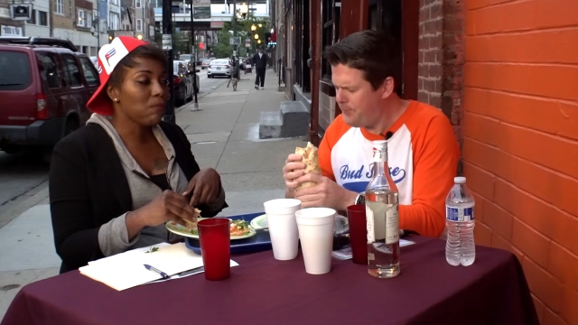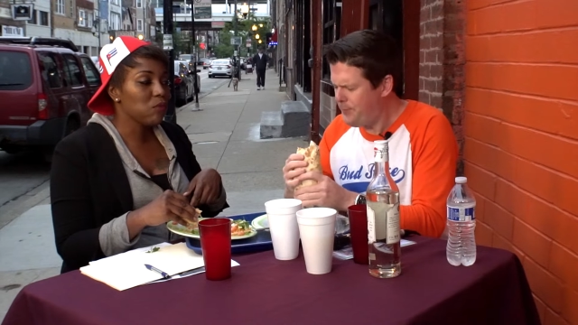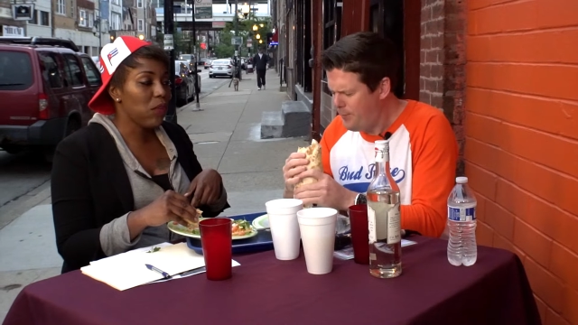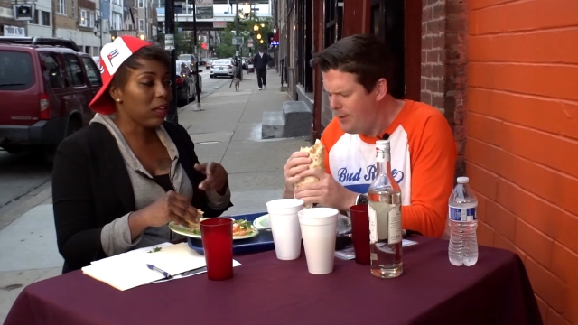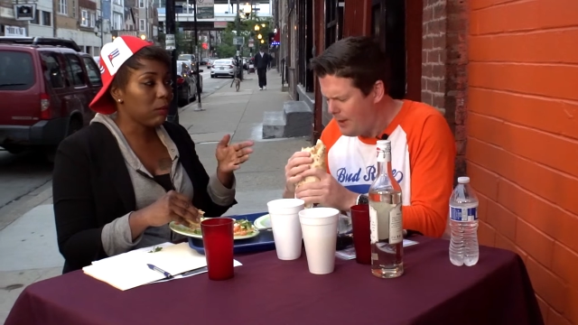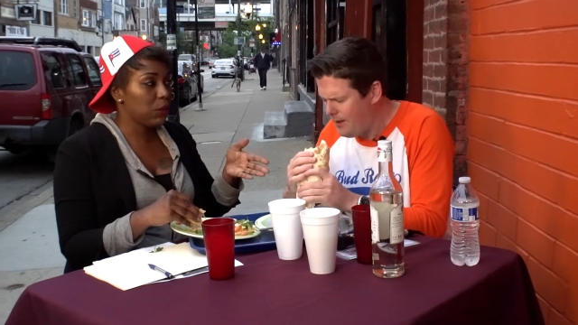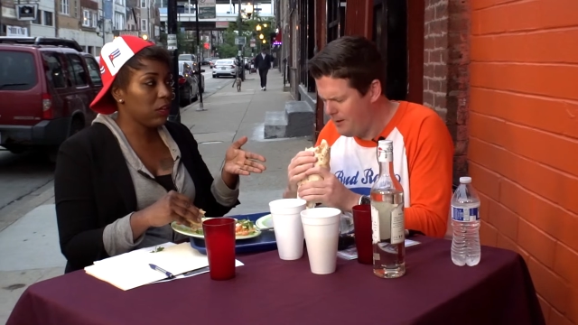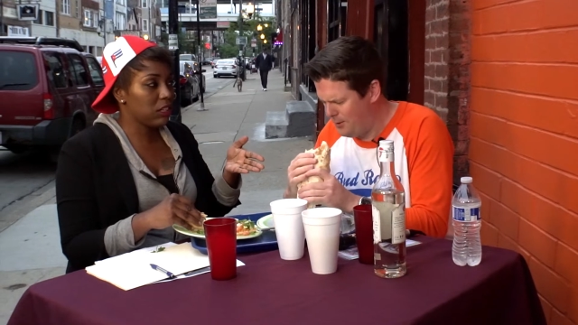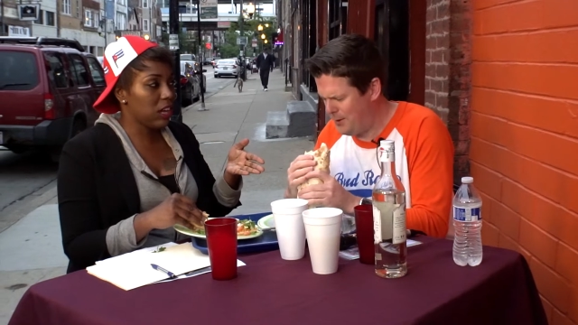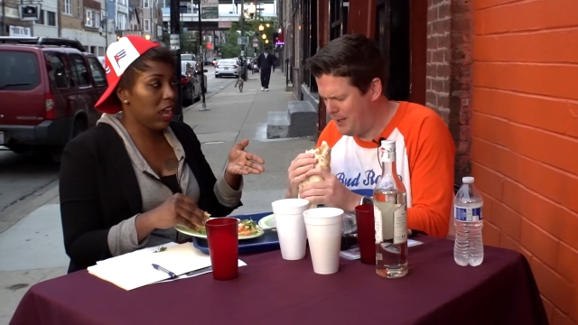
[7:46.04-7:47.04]
Speaker 1: That could be a
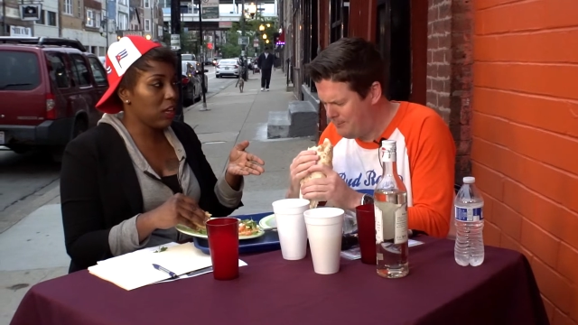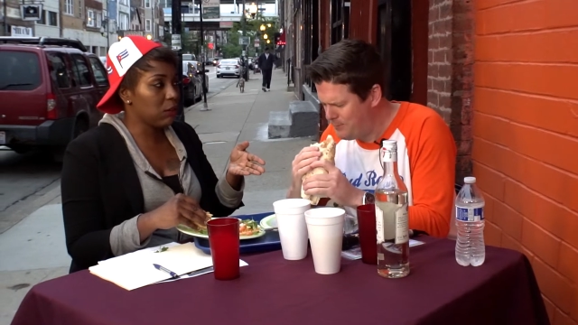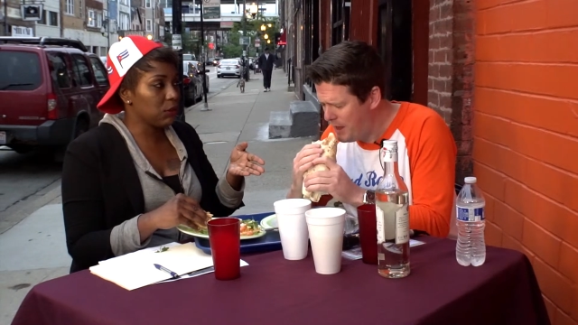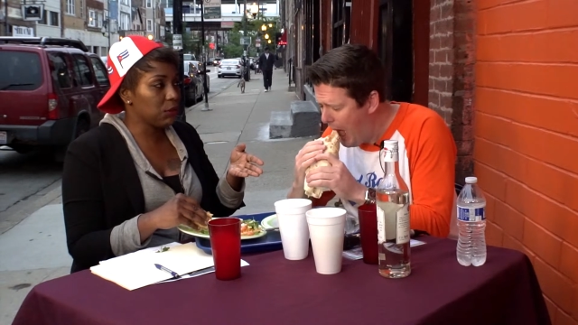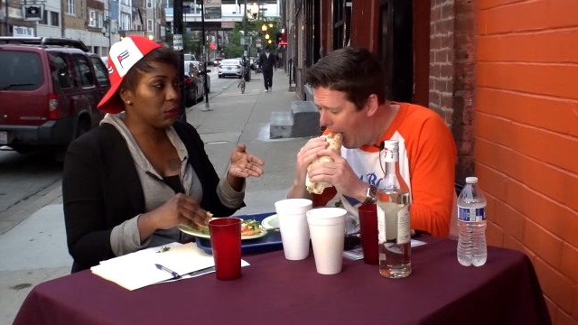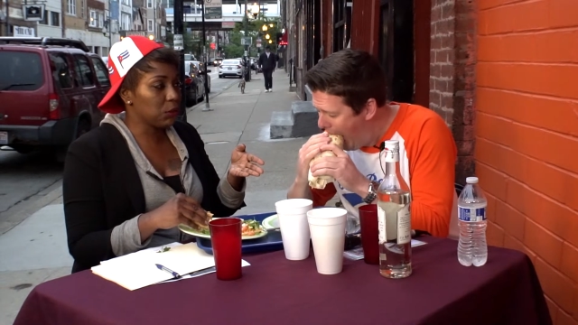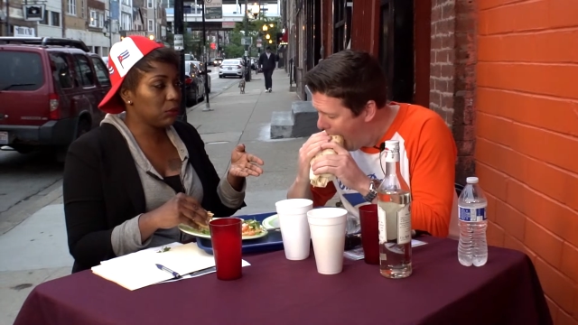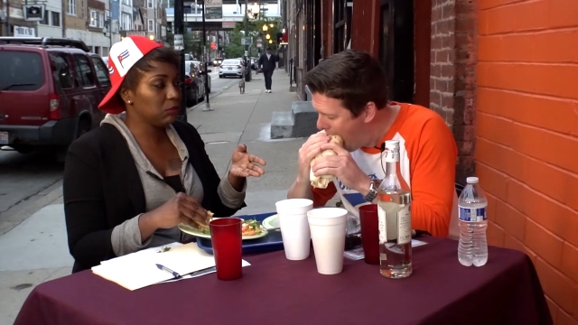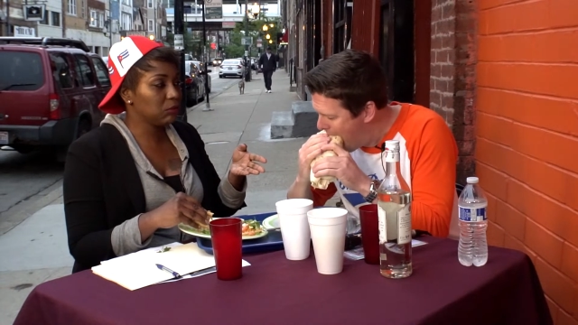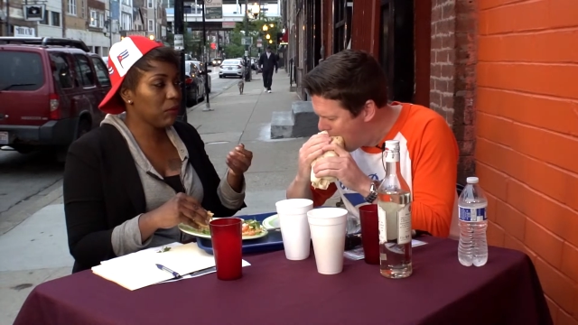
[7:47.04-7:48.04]
good oh, yeah. hangover food.
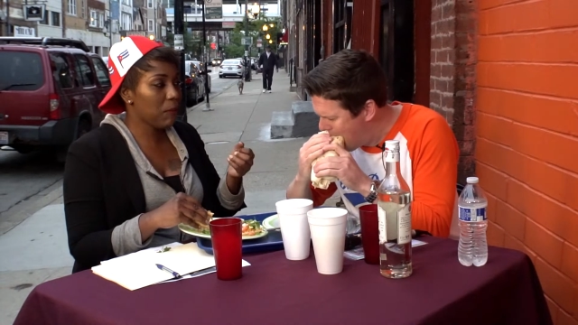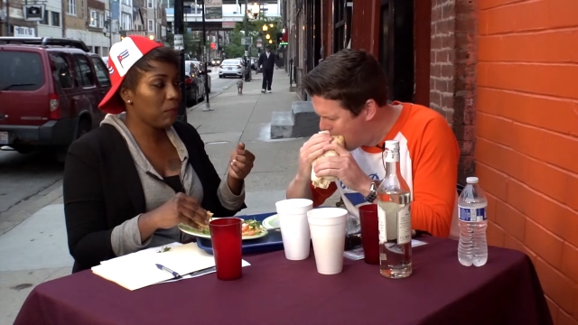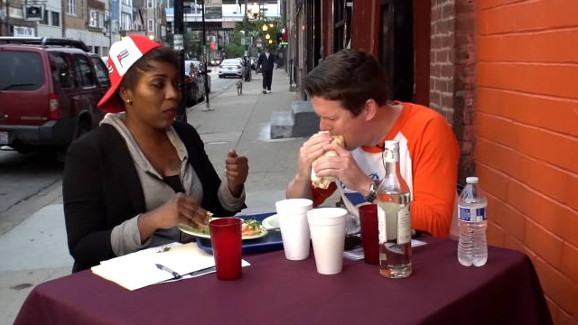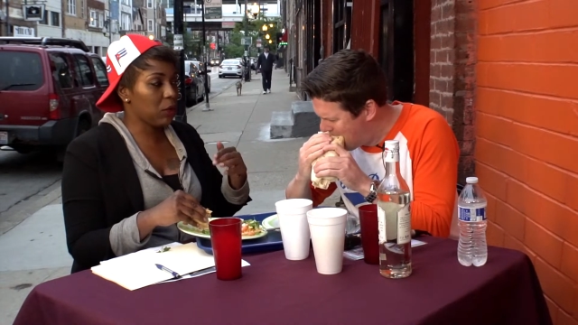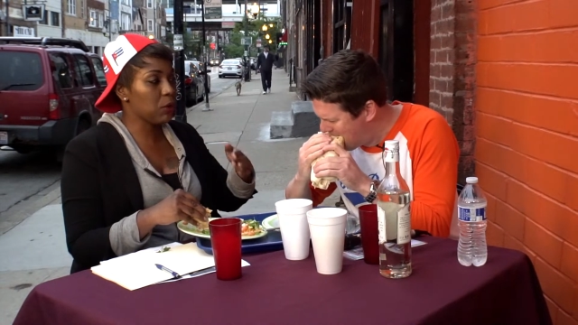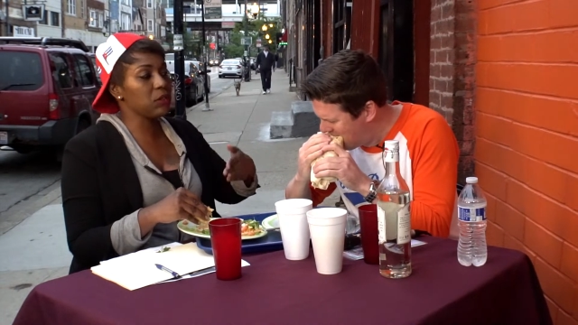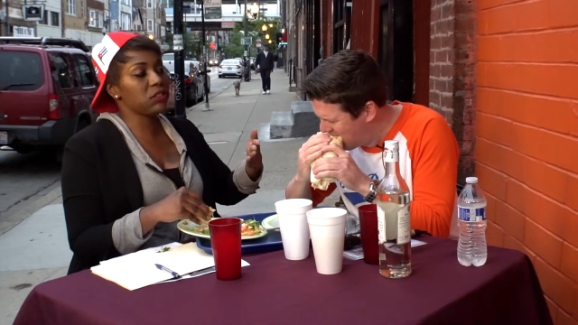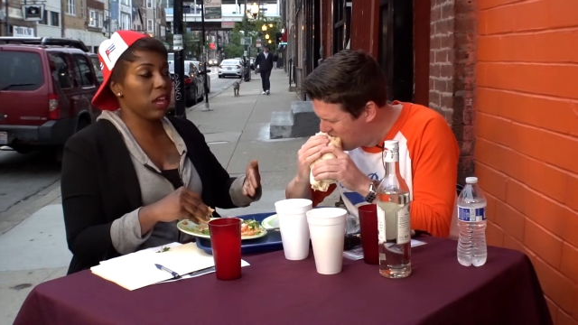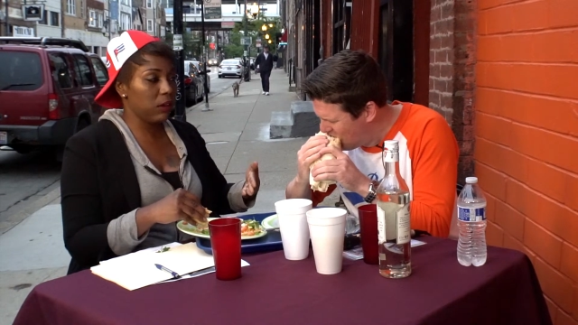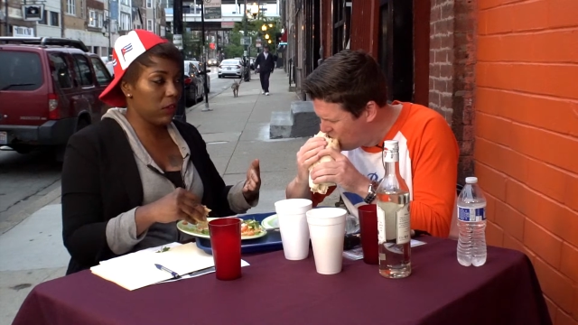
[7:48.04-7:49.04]
Mm-hmm. Like you can
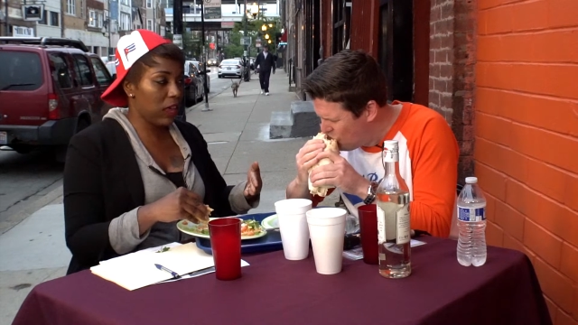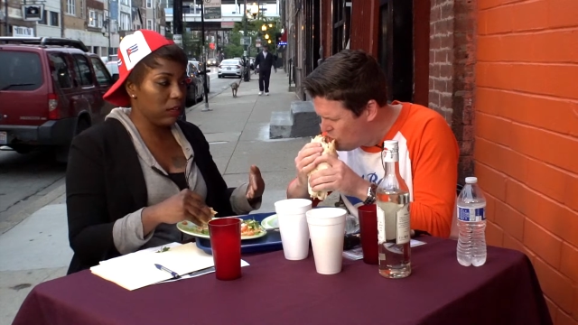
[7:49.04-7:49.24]
save that